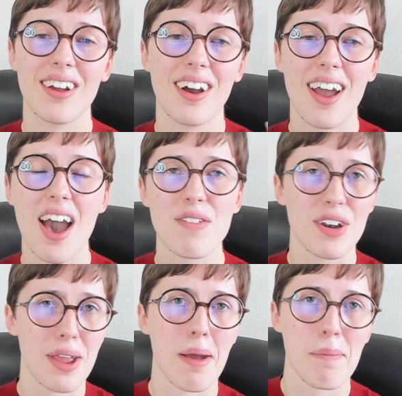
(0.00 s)
have
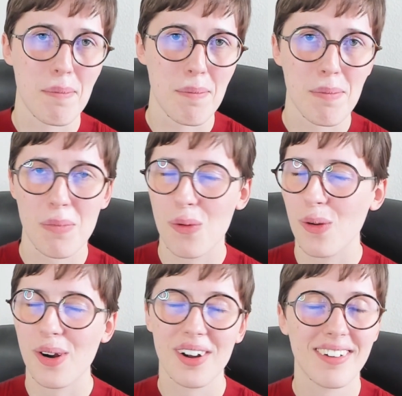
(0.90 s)
an M
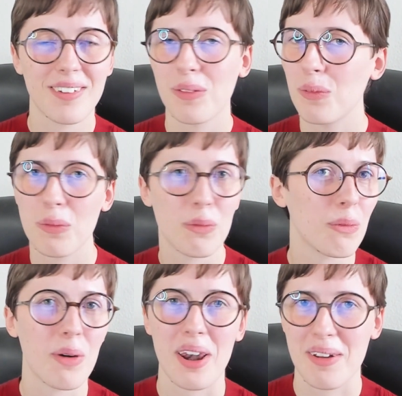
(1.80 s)
or
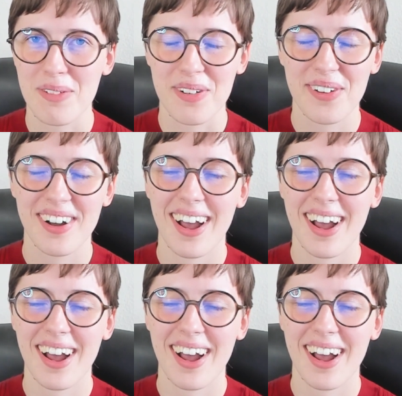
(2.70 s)
whatever.